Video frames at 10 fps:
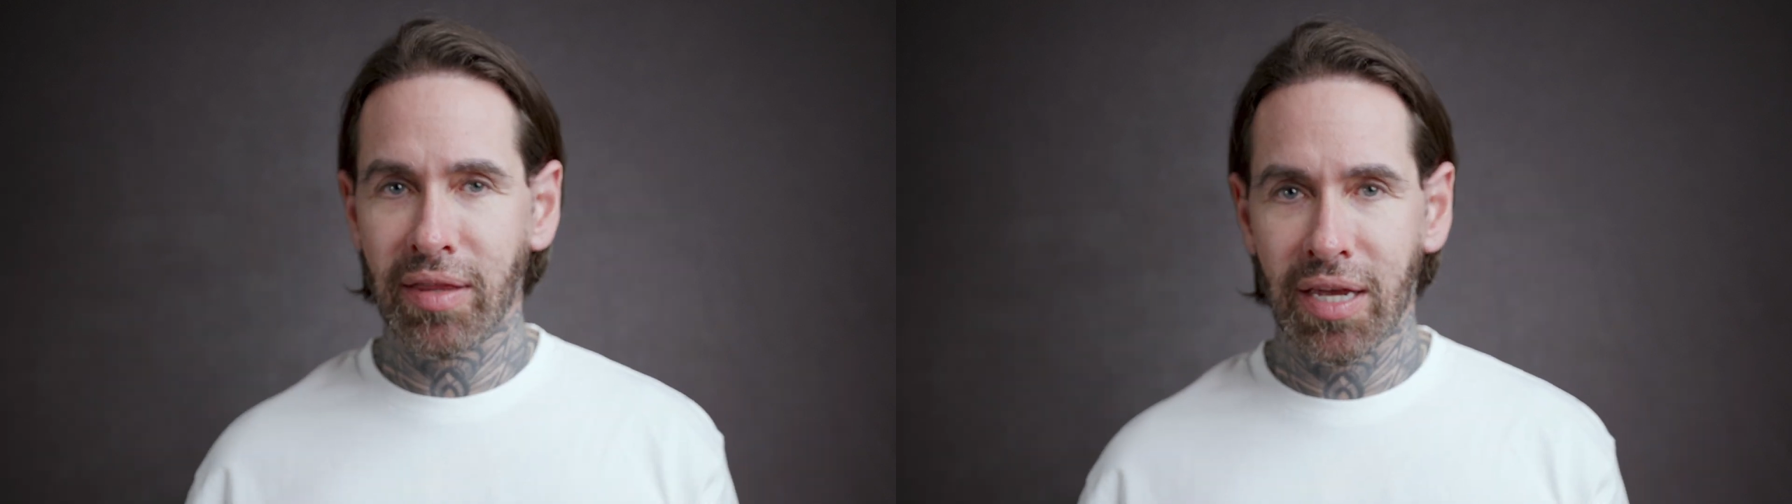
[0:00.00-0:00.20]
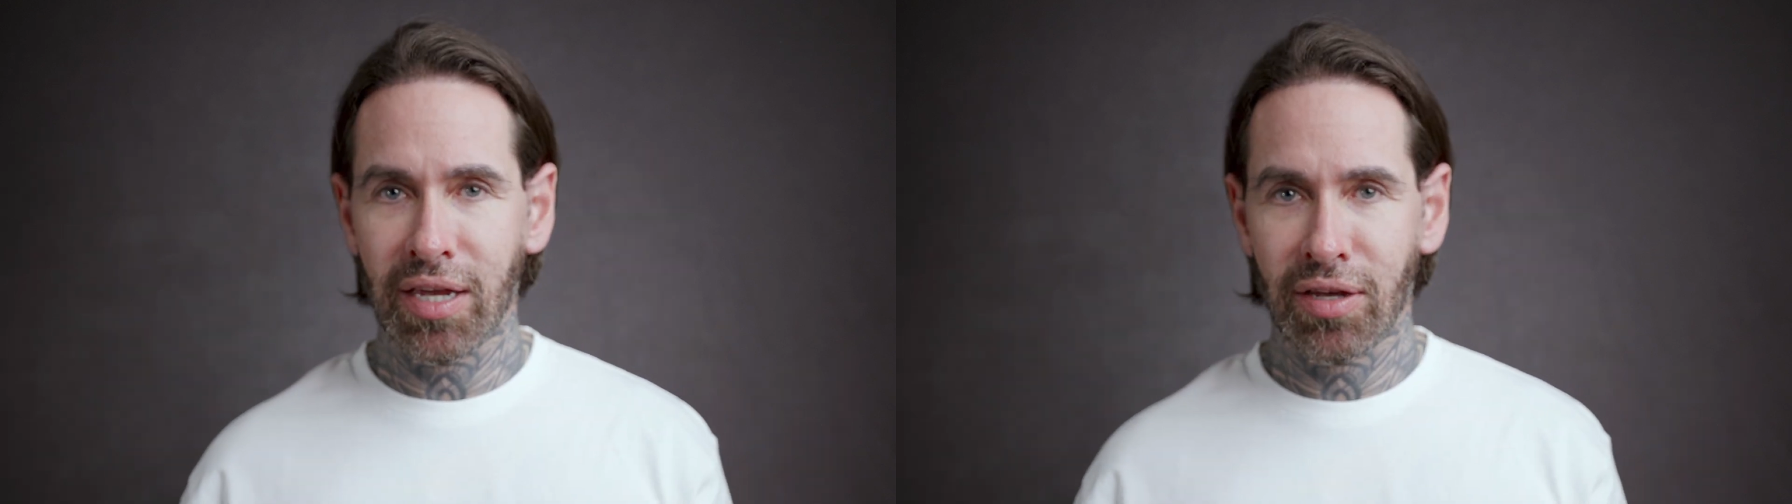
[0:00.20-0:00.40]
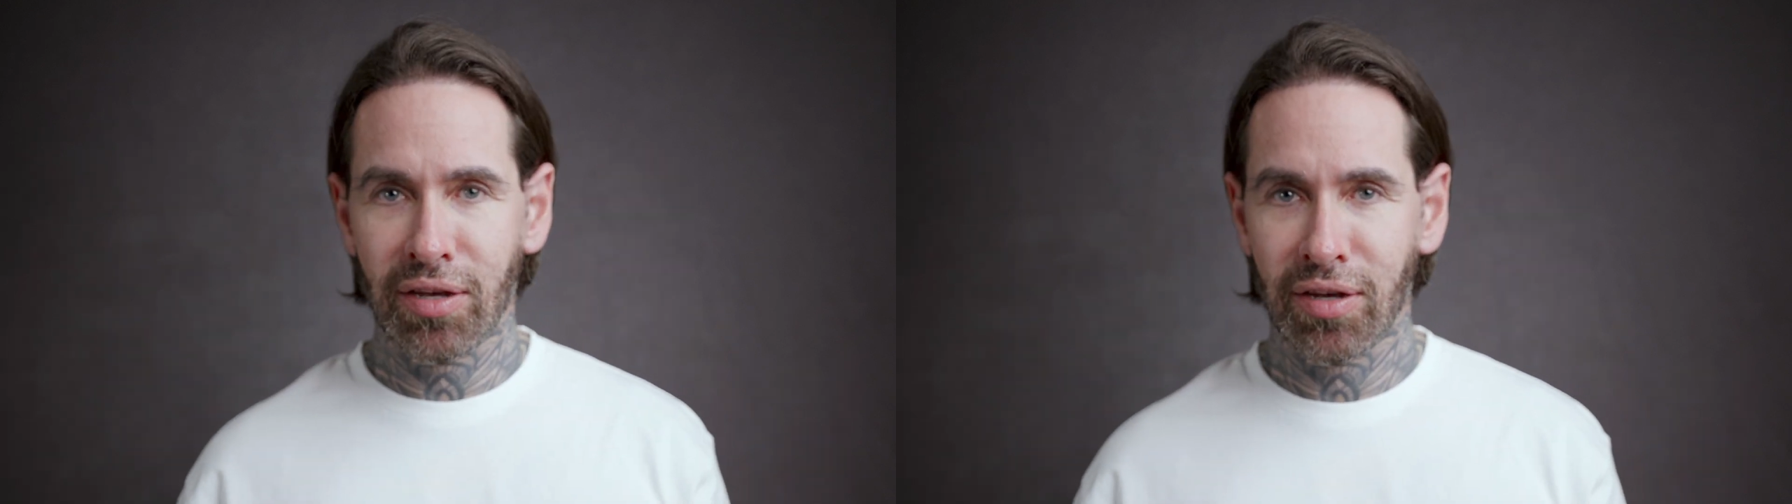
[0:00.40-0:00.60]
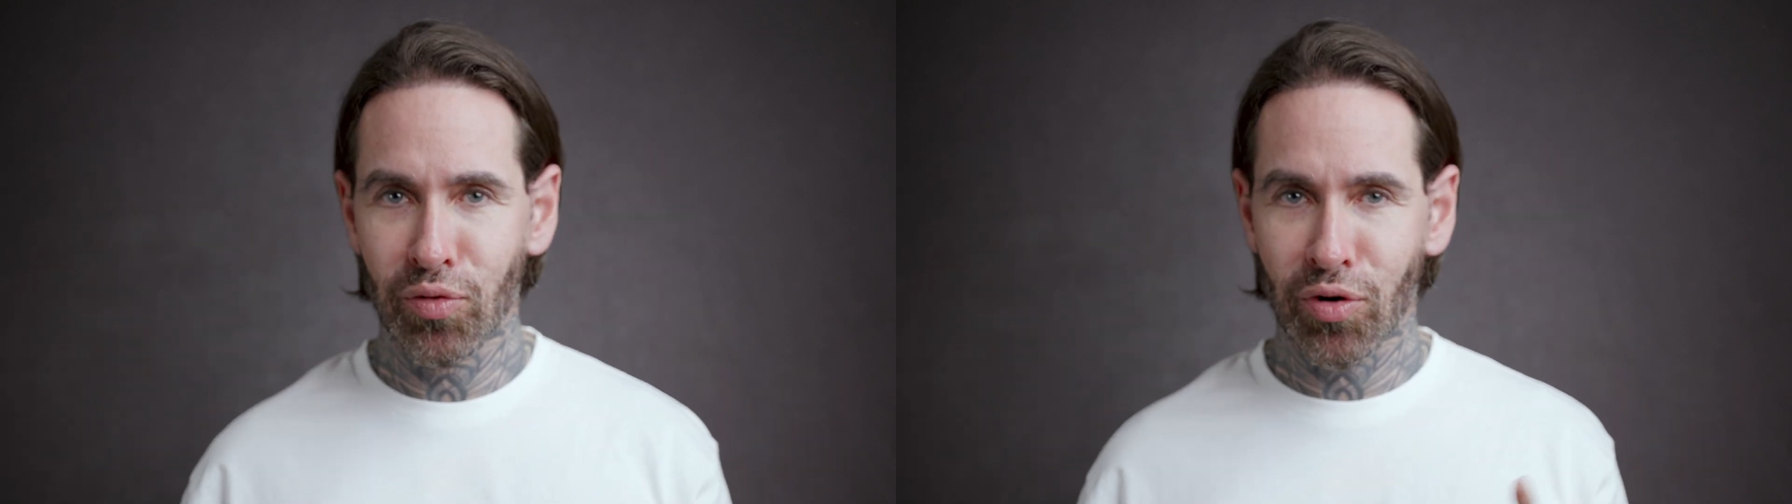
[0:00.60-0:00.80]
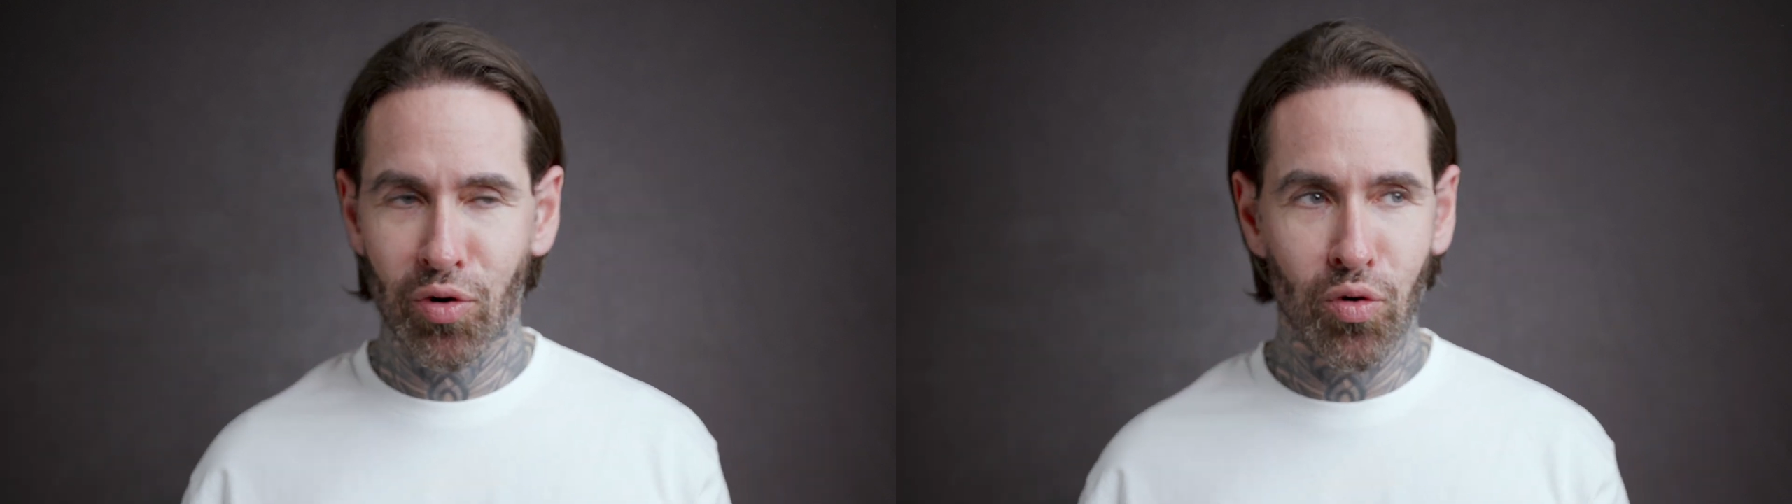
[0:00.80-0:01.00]
the
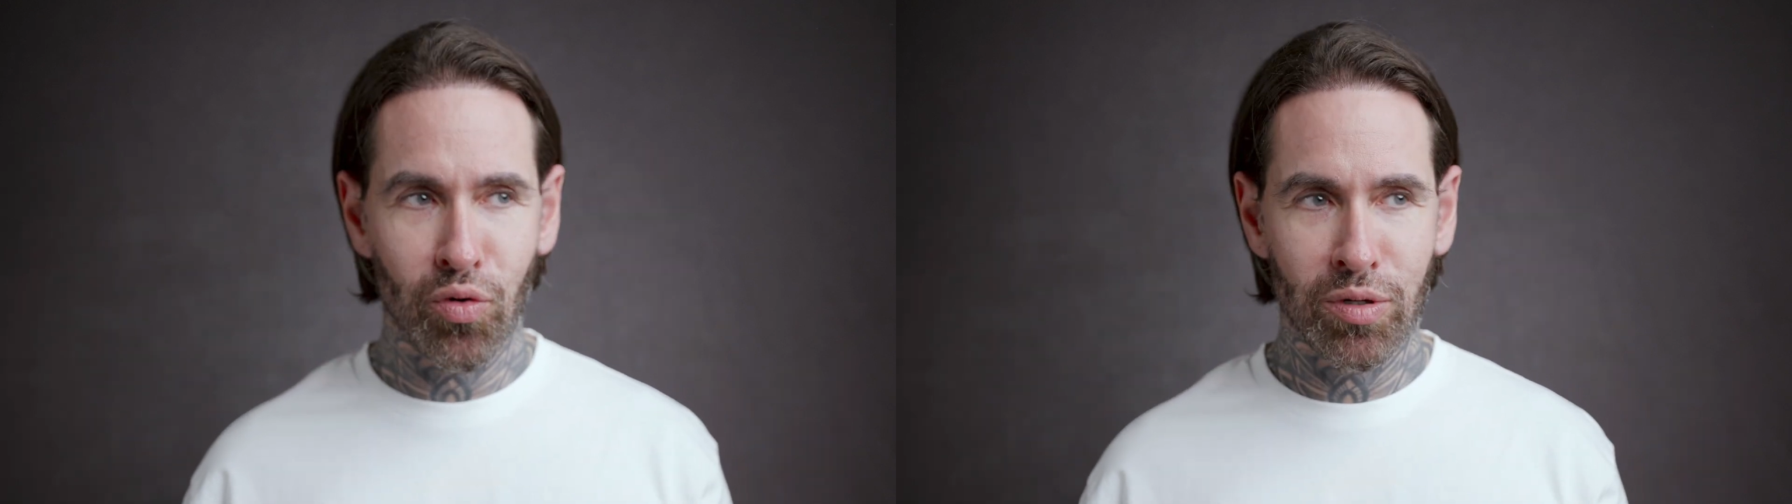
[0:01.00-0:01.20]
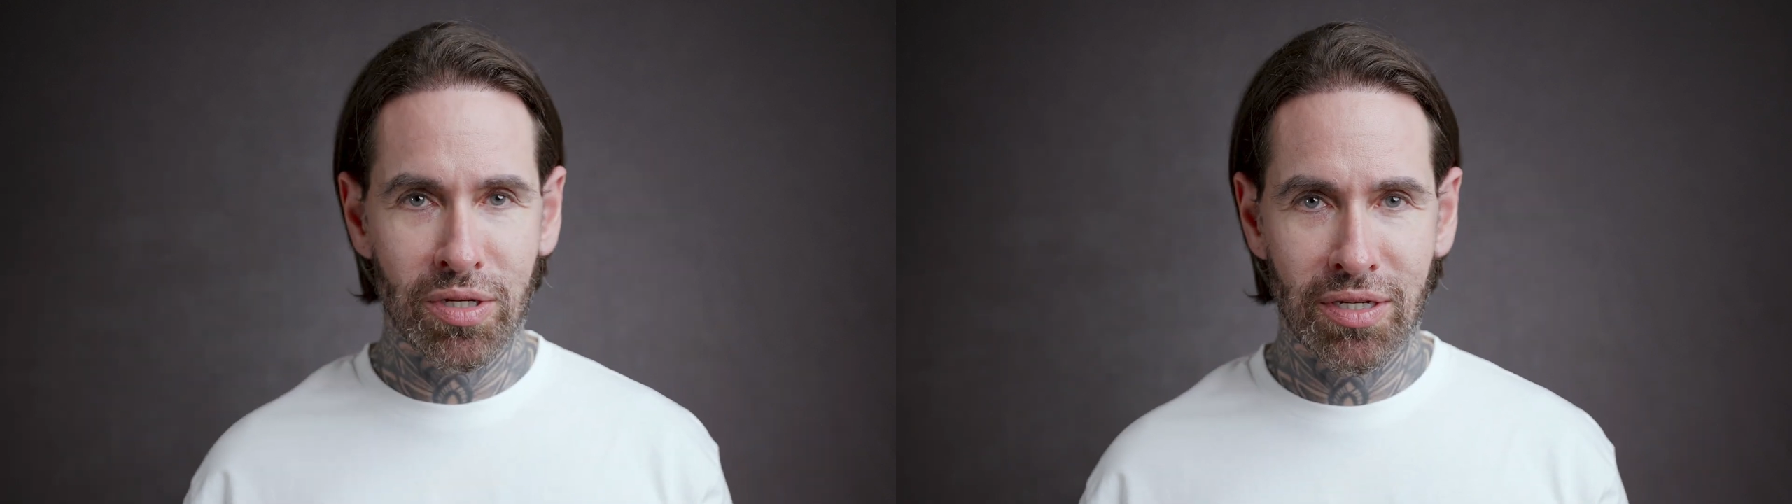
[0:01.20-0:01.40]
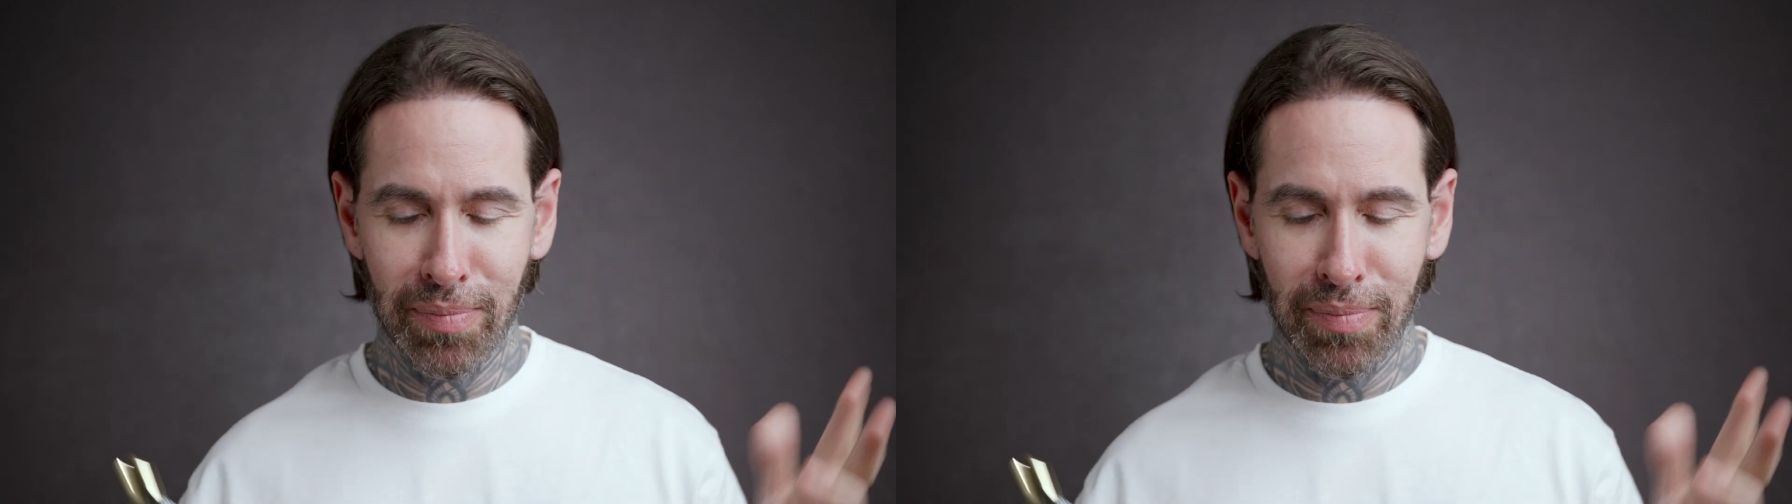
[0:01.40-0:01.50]
Oud Accord?